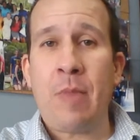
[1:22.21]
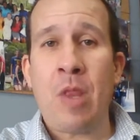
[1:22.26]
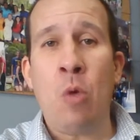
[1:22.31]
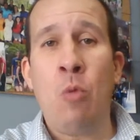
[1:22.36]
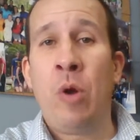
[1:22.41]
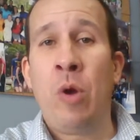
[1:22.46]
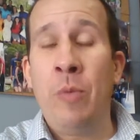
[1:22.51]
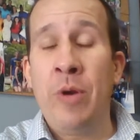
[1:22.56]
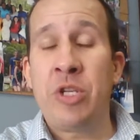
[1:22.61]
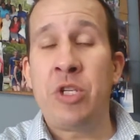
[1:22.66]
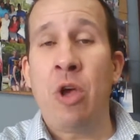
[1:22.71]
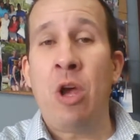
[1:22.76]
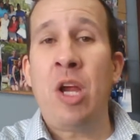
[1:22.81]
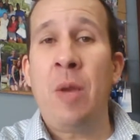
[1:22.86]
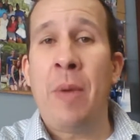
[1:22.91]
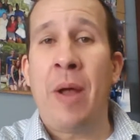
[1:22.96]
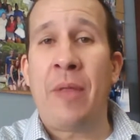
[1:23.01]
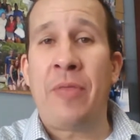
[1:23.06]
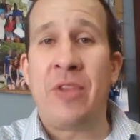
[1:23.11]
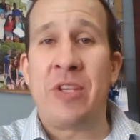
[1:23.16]
When we talk
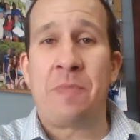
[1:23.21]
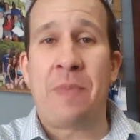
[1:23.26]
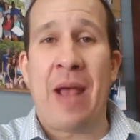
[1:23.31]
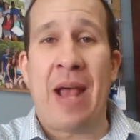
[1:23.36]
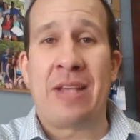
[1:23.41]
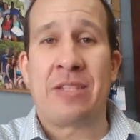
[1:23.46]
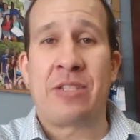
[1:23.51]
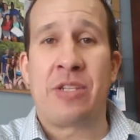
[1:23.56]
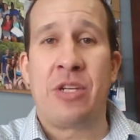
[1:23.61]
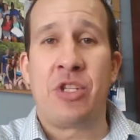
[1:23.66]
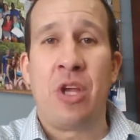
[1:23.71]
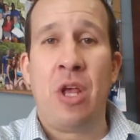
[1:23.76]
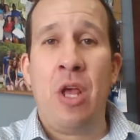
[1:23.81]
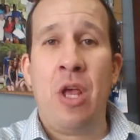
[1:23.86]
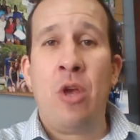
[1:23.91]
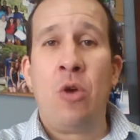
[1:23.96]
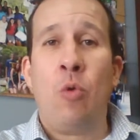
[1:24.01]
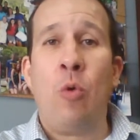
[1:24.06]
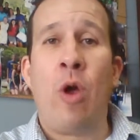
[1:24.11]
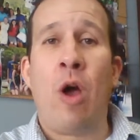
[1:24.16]
about this passage,
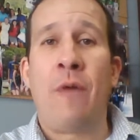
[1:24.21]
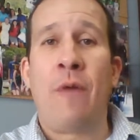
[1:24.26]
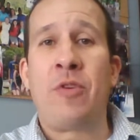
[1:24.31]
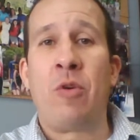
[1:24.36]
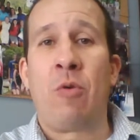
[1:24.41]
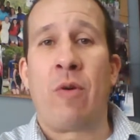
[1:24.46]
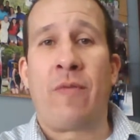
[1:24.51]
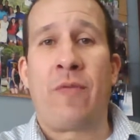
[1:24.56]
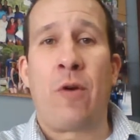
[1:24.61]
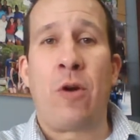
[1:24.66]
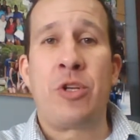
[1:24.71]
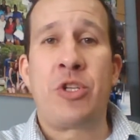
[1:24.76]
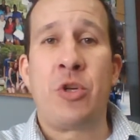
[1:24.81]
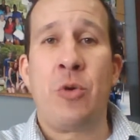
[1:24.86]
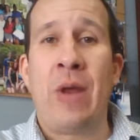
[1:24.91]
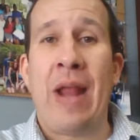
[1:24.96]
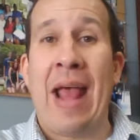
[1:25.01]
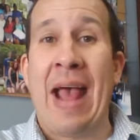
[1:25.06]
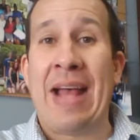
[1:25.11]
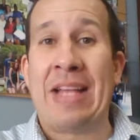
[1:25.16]
we often refer
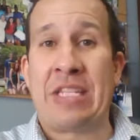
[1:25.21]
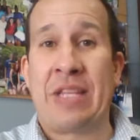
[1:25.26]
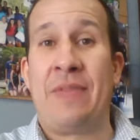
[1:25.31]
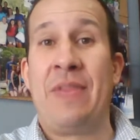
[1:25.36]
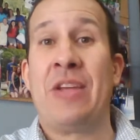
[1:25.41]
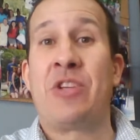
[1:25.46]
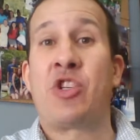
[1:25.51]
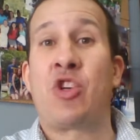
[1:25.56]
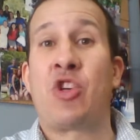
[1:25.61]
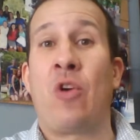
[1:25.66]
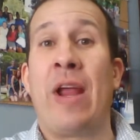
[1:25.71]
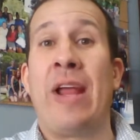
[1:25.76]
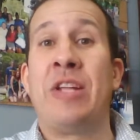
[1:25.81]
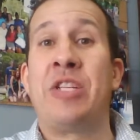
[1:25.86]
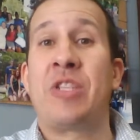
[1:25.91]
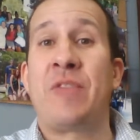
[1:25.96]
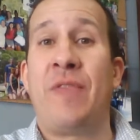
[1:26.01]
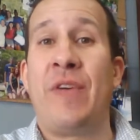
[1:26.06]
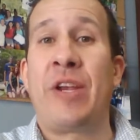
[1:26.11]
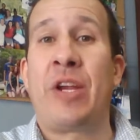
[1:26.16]
to it as the
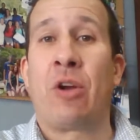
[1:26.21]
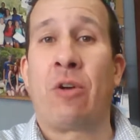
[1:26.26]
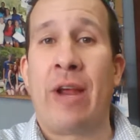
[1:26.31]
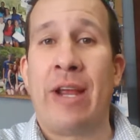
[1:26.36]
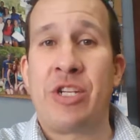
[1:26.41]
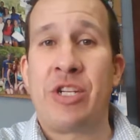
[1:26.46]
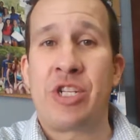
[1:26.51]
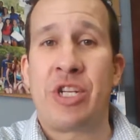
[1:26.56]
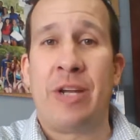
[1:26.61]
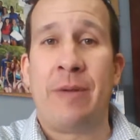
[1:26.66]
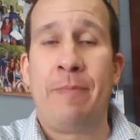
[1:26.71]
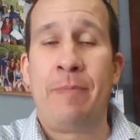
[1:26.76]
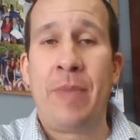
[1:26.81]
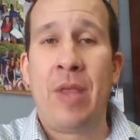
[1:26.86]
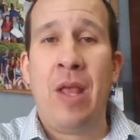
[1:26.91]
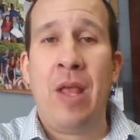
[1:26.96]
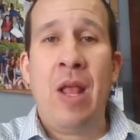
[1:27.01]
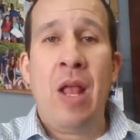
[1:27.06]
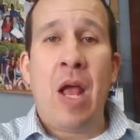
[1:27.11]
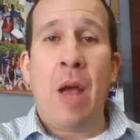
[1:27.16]
Transfiguration.
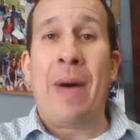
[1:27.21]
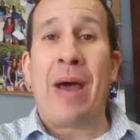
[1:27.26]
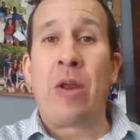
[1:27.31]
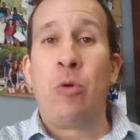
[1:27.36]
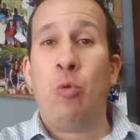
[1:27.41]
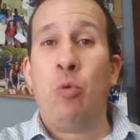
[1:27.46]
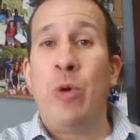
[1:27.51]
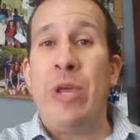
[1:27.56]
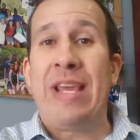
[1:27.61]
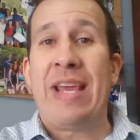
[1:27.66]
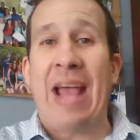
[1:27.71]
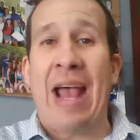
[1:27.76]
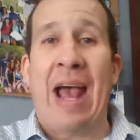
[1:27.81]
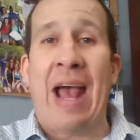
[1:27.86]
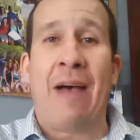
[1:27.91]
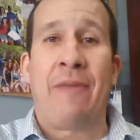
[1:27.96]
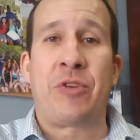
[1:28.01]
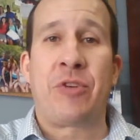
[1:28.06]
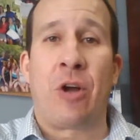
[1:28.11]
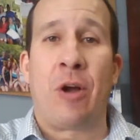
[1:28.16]
About a week
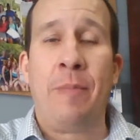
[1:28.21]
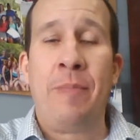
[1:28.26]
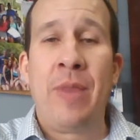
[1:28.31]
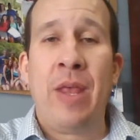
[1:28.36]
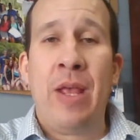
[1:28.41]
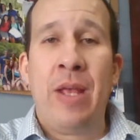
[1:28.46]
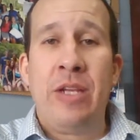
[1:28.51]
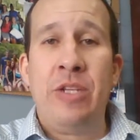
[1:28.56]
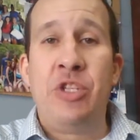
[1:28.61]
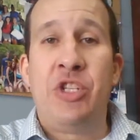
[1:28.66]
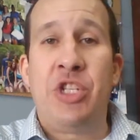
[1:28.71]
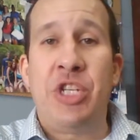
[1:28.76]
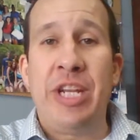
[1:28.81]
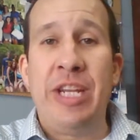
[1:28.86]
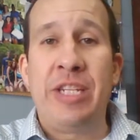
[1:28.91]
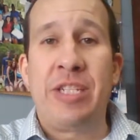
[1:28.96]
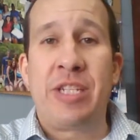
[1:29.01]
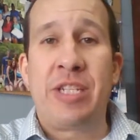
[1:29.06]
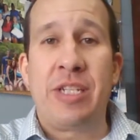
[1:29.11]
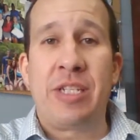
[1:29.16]
after
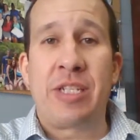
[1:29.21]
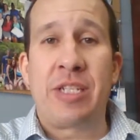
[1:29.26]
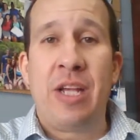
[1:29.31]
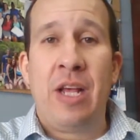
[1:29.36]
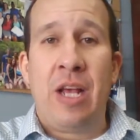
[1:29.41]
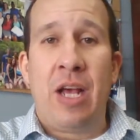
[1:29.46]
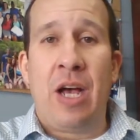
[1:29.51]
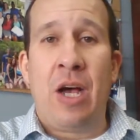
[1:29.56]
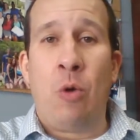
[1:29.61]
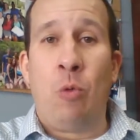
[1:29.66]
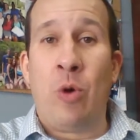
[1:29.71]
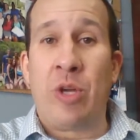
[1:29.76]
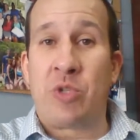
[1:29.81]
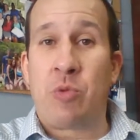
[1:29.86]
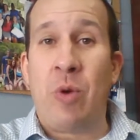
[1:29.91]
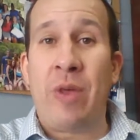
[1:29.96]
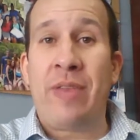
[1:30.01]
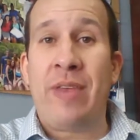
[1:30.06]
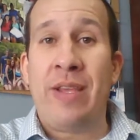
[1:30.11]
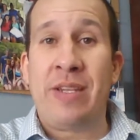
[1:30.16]
Jesus was
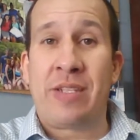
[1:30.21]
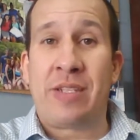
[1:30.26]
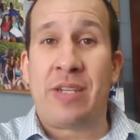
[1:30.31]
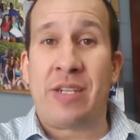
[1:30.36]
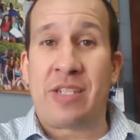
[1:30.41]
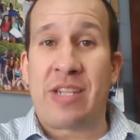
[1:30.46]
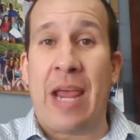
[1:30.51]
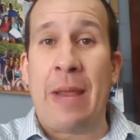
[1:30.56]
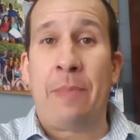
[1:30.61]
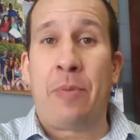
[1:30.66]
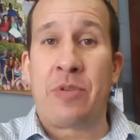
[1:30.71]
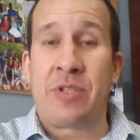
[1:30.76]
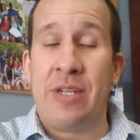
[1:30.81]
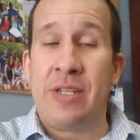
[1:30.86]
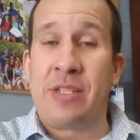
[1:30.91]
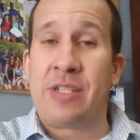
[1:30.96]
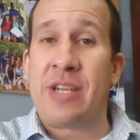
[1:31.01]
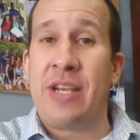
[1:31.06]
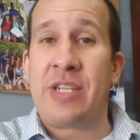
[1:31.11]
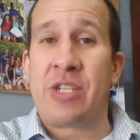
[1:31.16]
with his disciples in
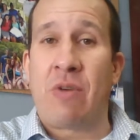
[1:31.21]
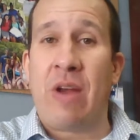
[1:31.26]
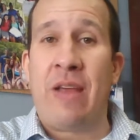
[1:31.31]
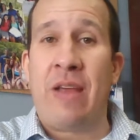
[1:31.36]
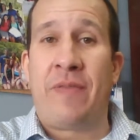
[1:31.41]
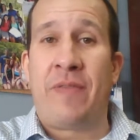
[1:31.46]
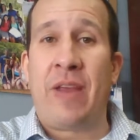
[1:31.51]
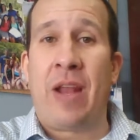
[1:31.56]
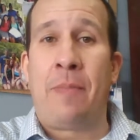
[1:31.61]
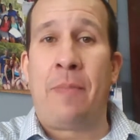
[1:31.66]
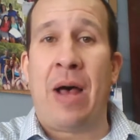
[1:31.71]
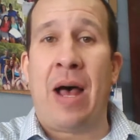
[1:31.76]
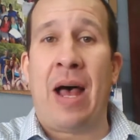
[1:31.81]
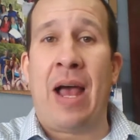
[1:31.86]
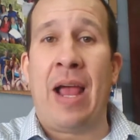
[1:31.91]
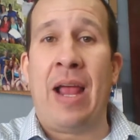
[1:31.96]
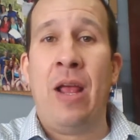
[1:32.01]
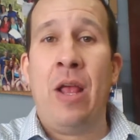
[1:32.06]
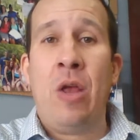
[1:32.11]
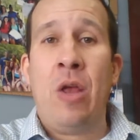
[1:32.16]
Caesarea
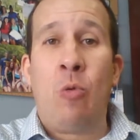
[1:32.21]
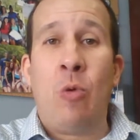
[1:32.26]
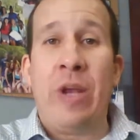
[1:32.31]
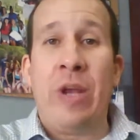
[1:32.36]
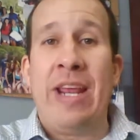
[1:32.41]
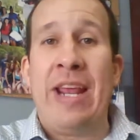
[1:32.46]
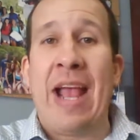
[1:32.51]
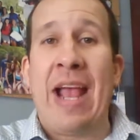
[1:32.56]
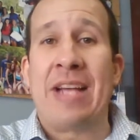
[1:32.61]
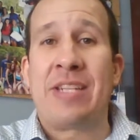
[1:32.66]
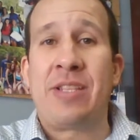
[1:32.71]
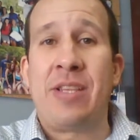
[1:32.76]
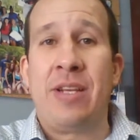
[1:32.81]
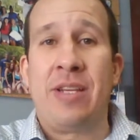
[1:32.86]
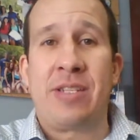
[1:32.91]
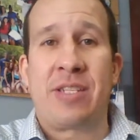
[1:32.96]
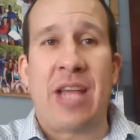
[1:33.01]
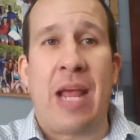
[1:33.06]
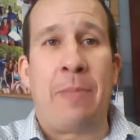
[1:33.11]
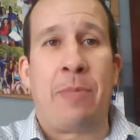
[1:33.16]
Philippi, when he asked the
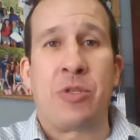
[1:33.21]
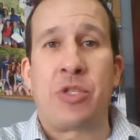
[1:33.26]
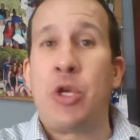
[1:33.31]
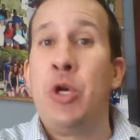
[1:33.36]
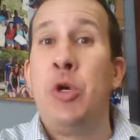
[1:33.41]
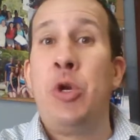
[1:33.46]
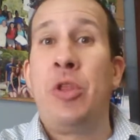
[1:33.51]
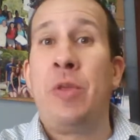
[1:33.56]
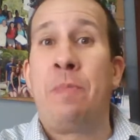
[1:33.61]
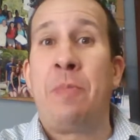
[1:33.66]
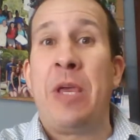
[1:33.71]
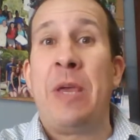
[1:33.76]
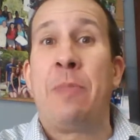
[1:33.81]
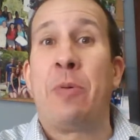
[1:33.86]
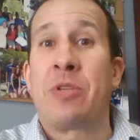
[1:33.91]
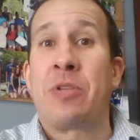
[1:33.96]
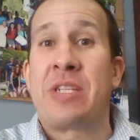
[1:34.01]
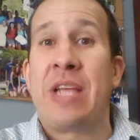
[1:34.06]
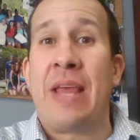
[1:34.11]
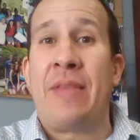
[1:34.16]
disciples, "Who do the
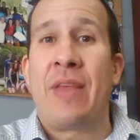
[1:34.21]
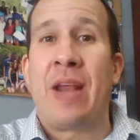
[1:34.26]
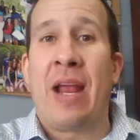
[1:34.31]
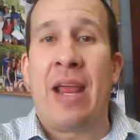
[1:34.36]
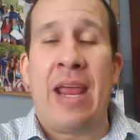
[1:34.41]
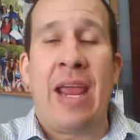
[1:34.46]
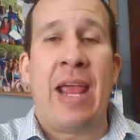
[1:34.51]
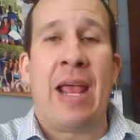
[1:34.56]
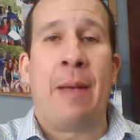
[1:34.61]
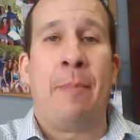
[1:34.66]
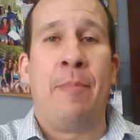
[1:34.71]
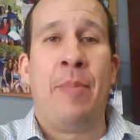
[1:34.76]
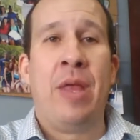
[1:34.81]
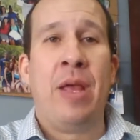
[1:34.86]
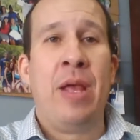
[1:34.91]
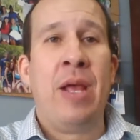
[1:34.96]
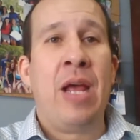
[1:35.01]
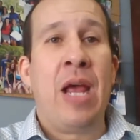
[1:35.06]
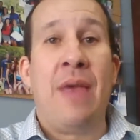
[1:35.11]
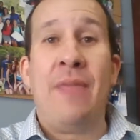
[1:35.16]
people say that I am?"
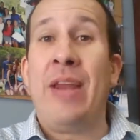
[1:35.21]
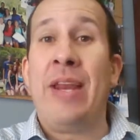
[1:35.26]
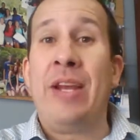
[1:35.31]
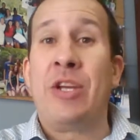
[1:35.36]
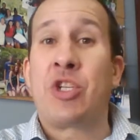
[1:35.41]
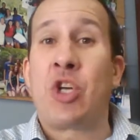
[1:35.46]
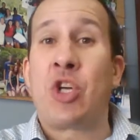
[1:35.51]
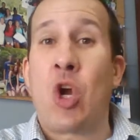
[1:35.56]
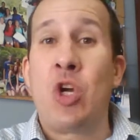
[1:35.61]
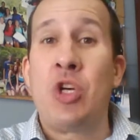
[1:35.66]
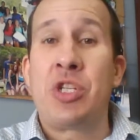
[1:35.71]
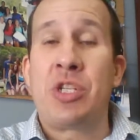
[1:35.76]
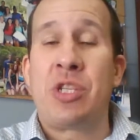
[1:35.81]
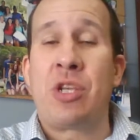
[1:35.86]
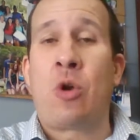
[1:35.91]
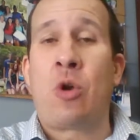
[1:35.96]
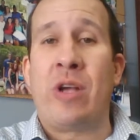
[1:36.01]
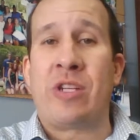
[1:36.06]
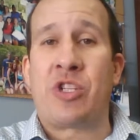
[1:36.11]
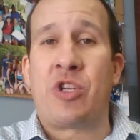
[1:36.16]
And then he turns the
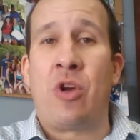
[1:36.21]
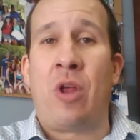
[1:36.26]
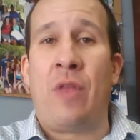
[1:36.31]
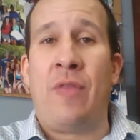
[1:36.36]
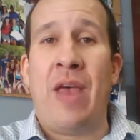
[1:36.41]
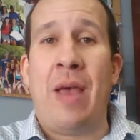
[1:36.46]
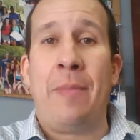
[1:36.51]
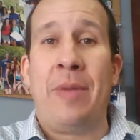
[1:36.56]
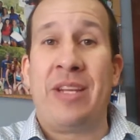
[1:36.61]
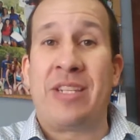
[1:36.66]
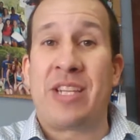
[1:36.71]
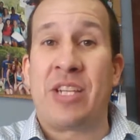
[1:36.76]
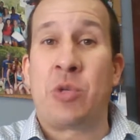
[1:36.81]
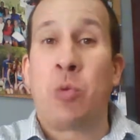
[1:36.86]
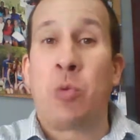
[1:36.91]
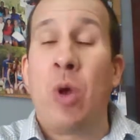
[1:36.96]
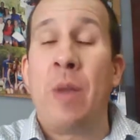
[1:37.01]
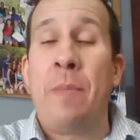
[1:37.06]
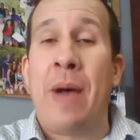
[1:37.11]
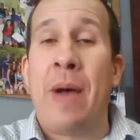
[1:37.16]
question on them and he says,
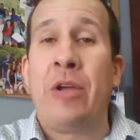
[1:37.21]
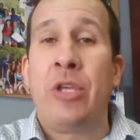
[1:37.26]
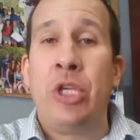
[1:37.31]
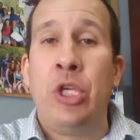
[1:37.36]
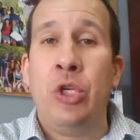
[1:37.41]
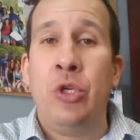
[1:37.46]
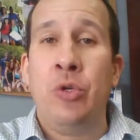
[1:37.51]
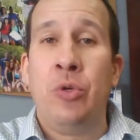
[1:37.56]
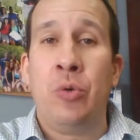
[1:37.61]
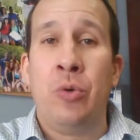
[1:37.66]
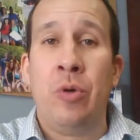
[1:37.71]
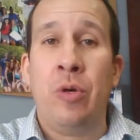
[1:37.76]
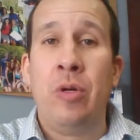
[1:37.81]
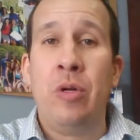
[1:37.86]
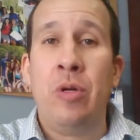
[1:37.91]
"What about you?